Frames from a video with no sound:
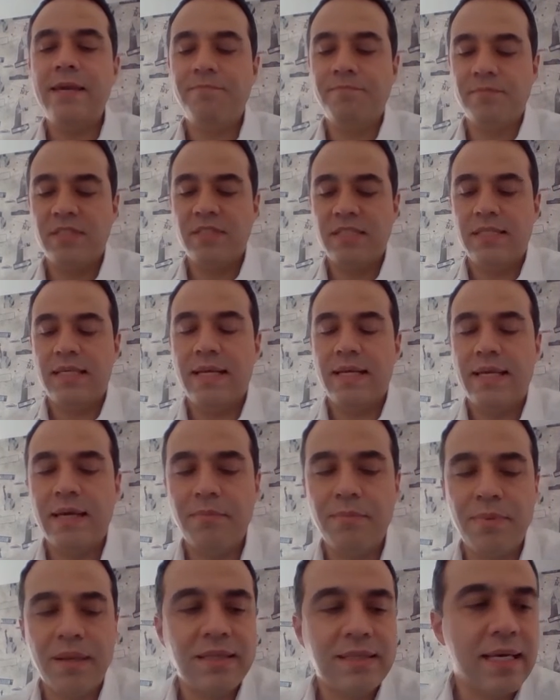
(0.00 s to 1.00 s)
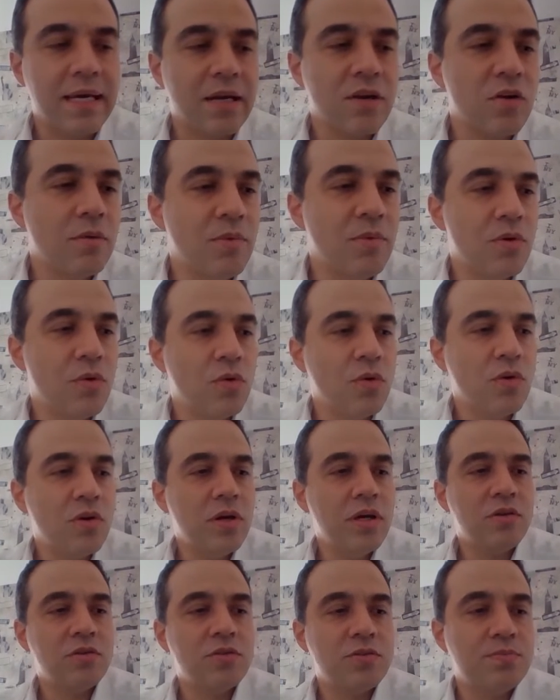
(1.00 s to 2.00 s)
I wanted to tell you
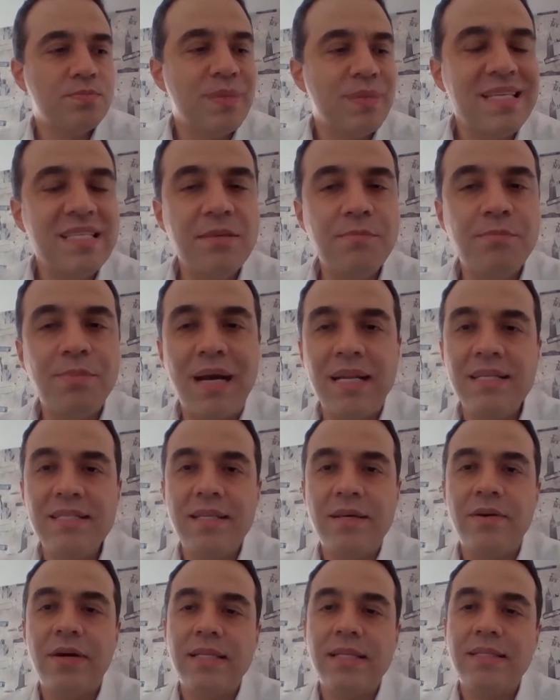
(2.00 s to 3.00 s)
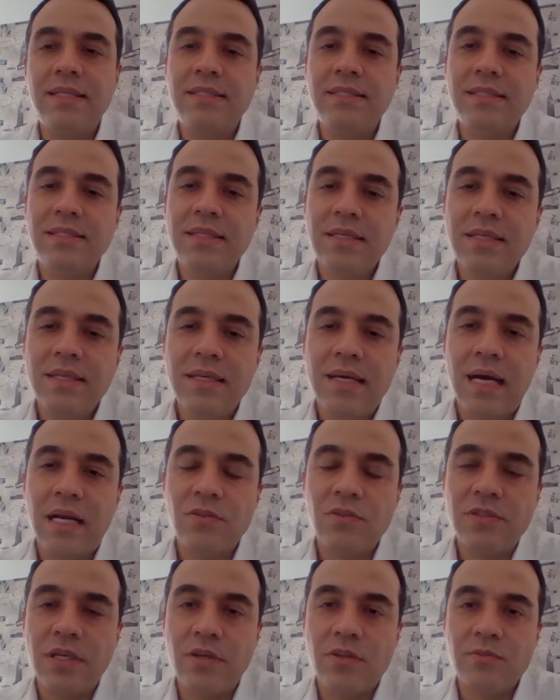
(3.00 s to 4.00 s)
about one of the
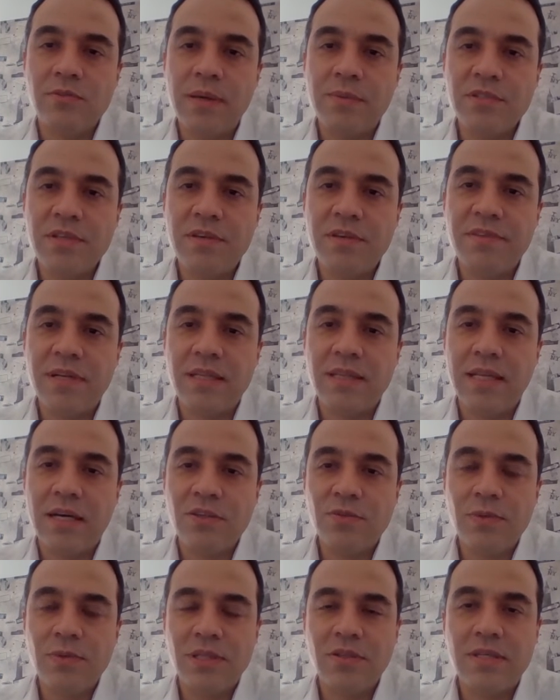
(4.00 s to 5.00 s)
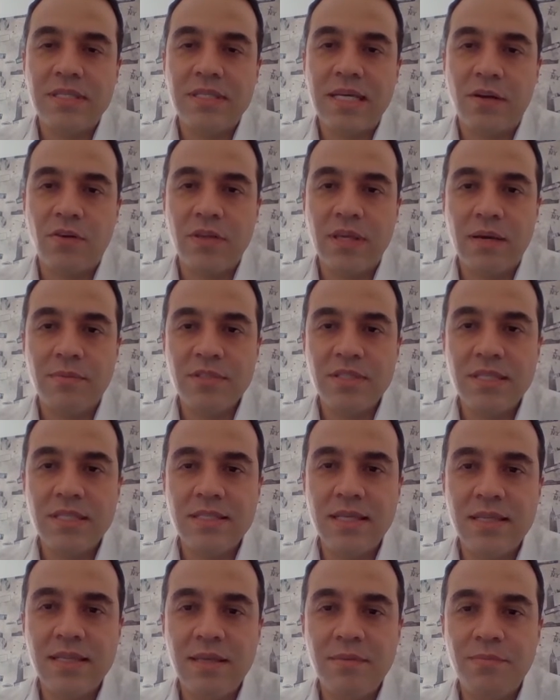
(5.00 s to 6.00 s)
projects that's in
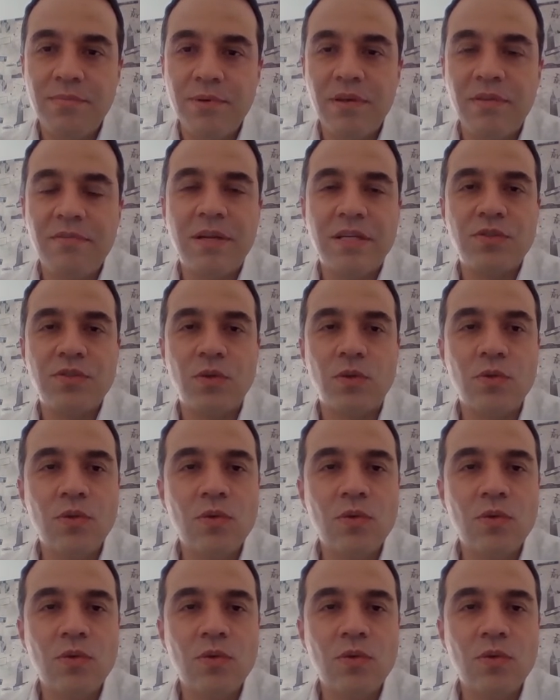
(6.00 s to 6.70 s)
charge of